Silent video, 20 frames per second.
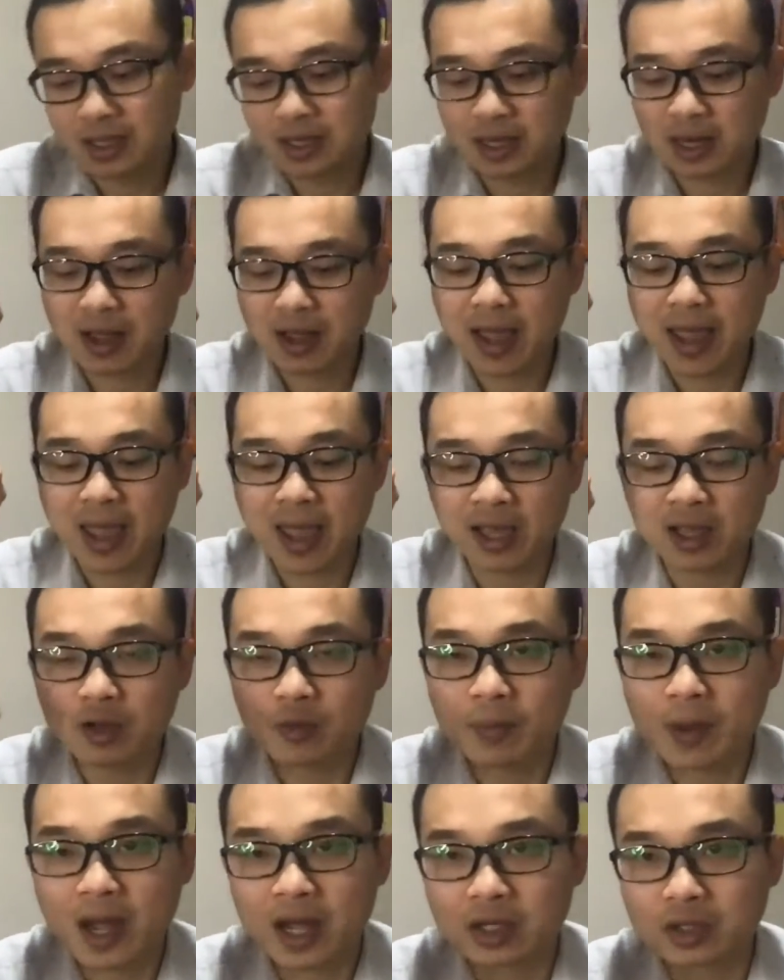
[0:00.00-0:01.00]
Now
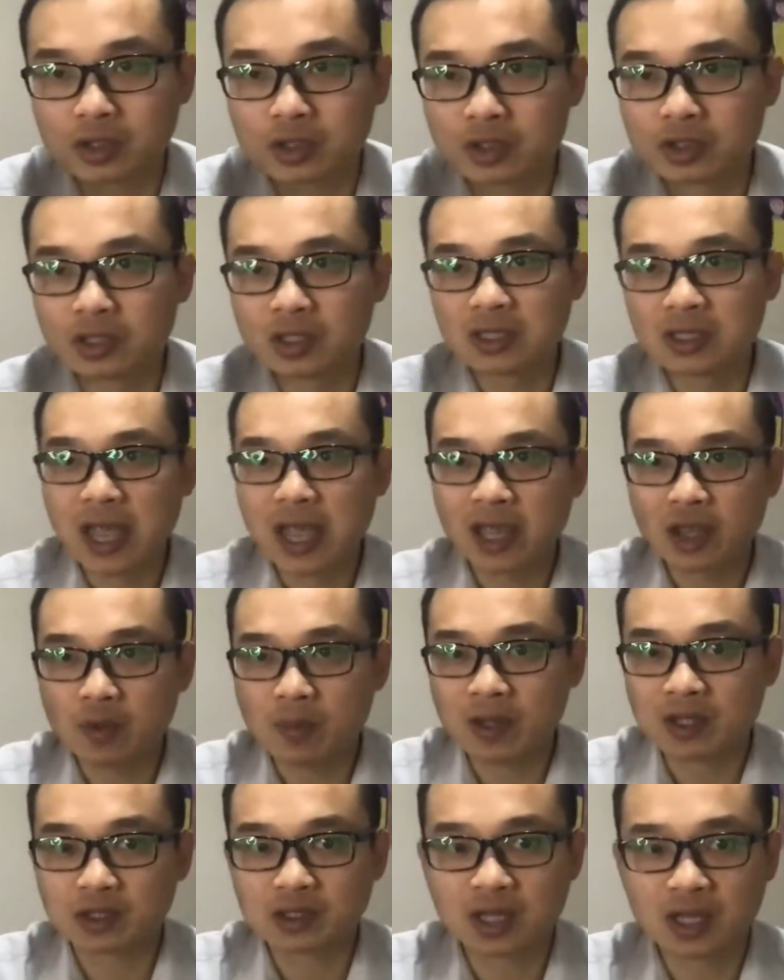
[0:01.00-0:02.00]
acupuncture, in
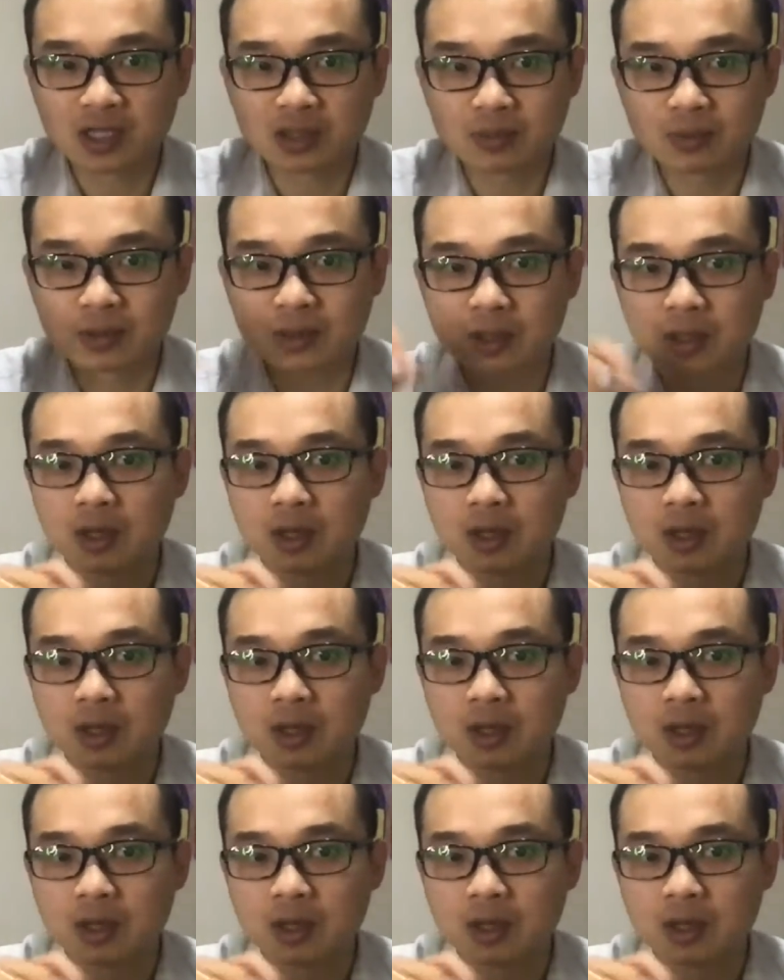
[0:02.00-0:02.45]
acupuncture textbook, a